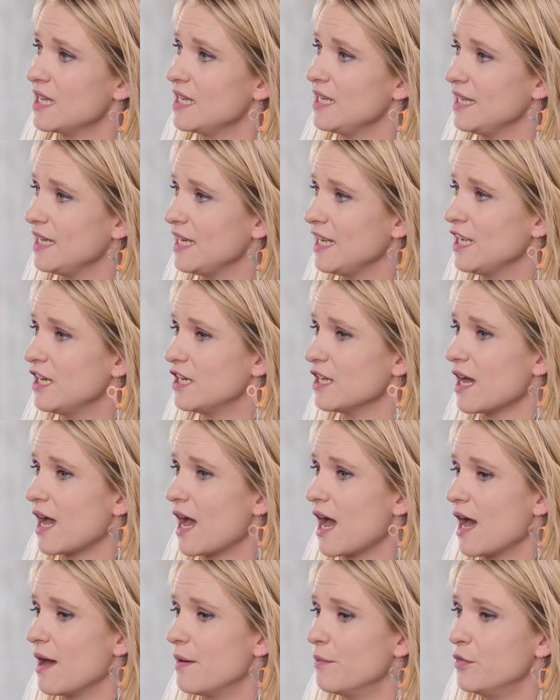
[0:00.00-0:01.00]
need
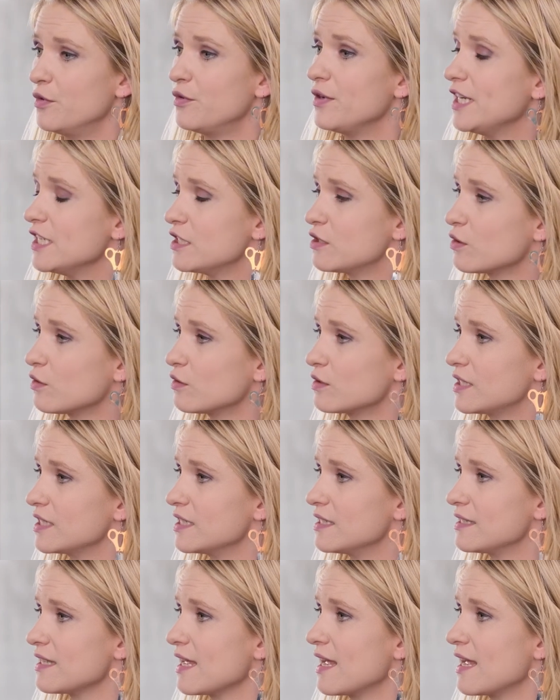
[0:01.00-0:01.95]
resources,